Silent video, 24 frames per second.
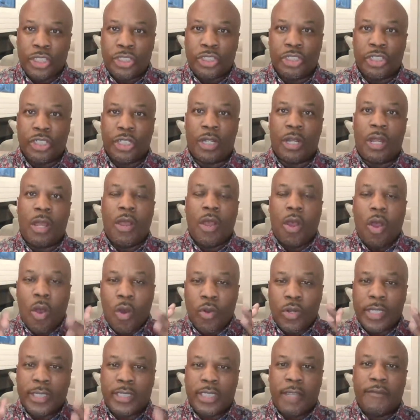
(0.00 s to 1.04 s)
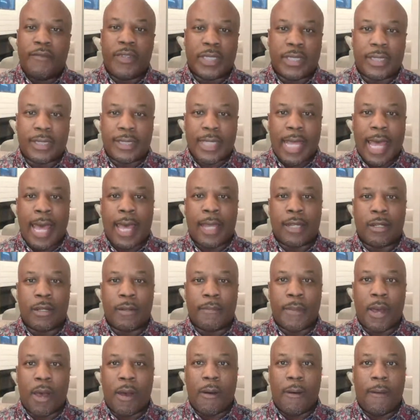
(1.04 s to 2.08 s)
for Colorado this
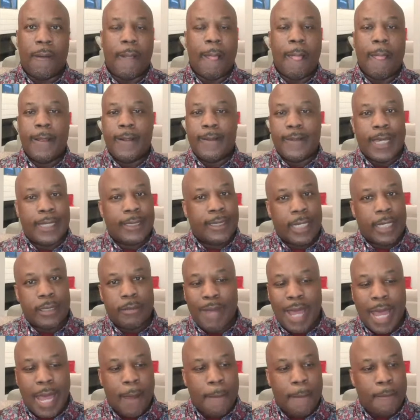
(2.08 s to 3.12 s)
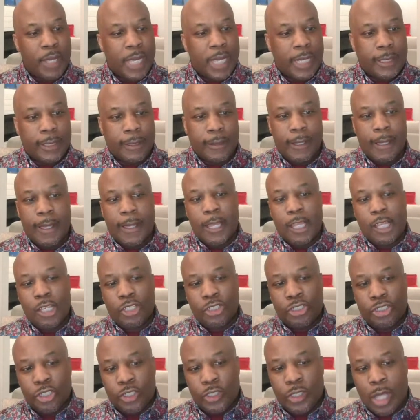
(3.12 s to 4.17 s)
year on the defensive side of the ball.
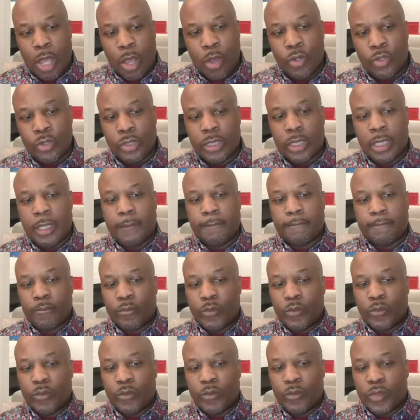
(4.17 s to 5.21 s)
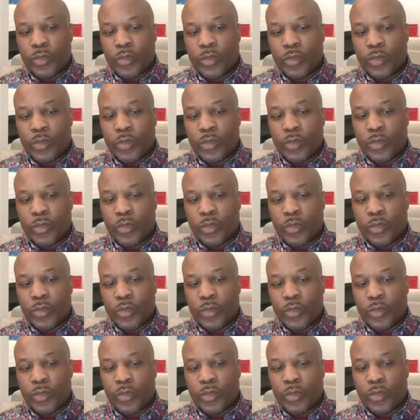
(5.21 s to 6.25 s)
That's just my opinion.
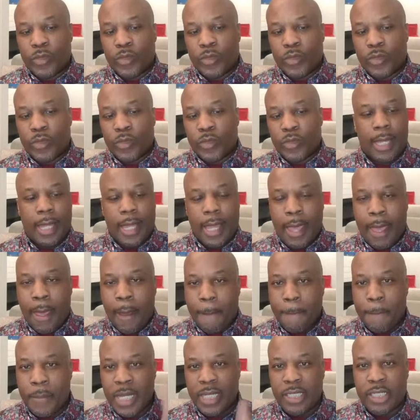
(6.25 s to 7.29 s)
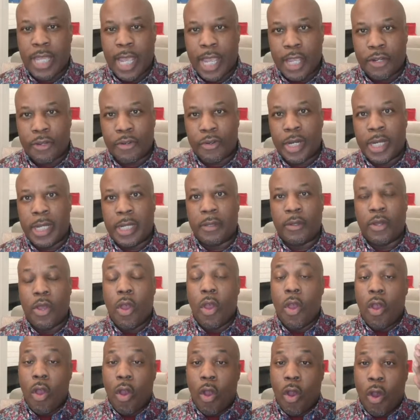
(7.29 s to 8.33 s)
Shadoza, Naya Hill Green,
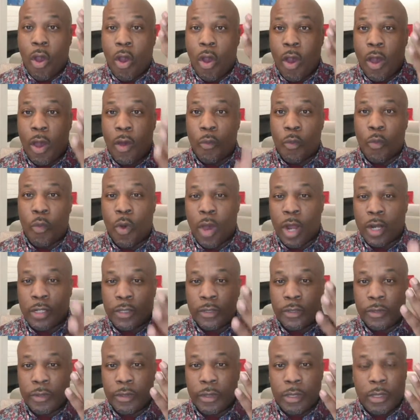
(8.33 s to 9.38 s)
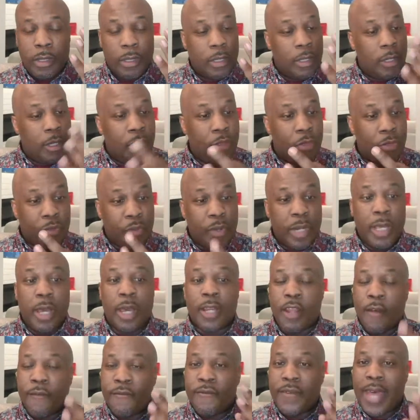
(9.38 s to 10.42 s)
and BJ Green are
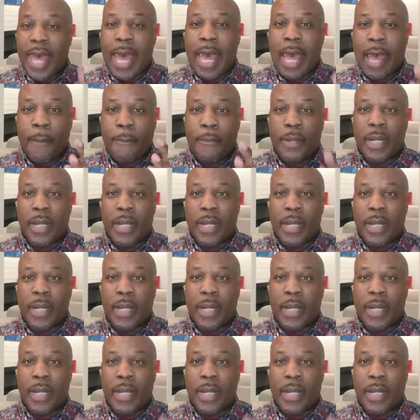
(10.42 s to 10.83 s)
one of